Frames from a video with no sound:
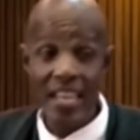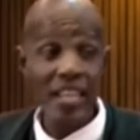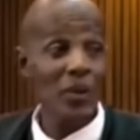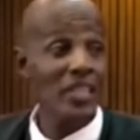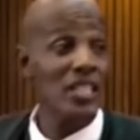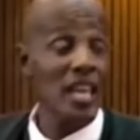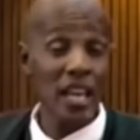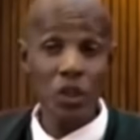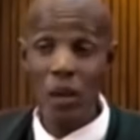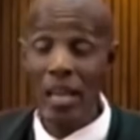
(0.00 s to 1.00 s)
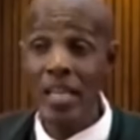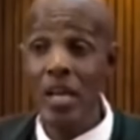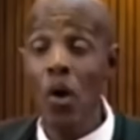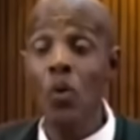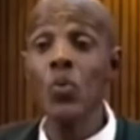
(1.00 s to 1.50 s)
and it was
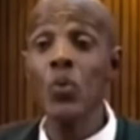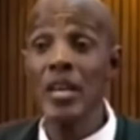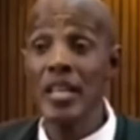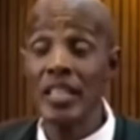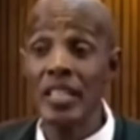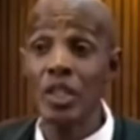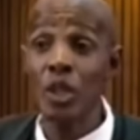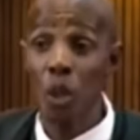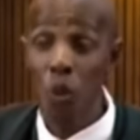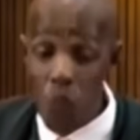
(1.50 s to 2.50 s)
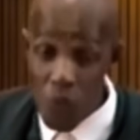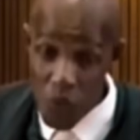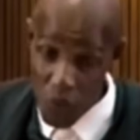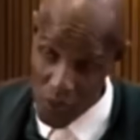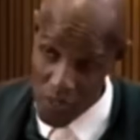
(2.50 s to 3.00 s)
actually already
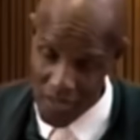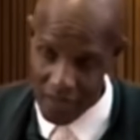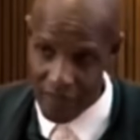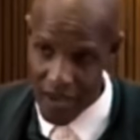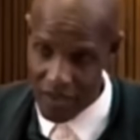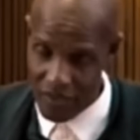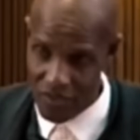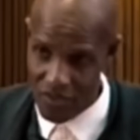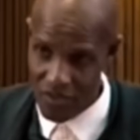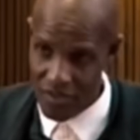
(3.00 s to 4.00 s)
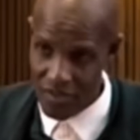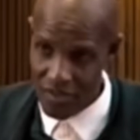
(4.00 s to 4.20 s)
disclosed to the defense.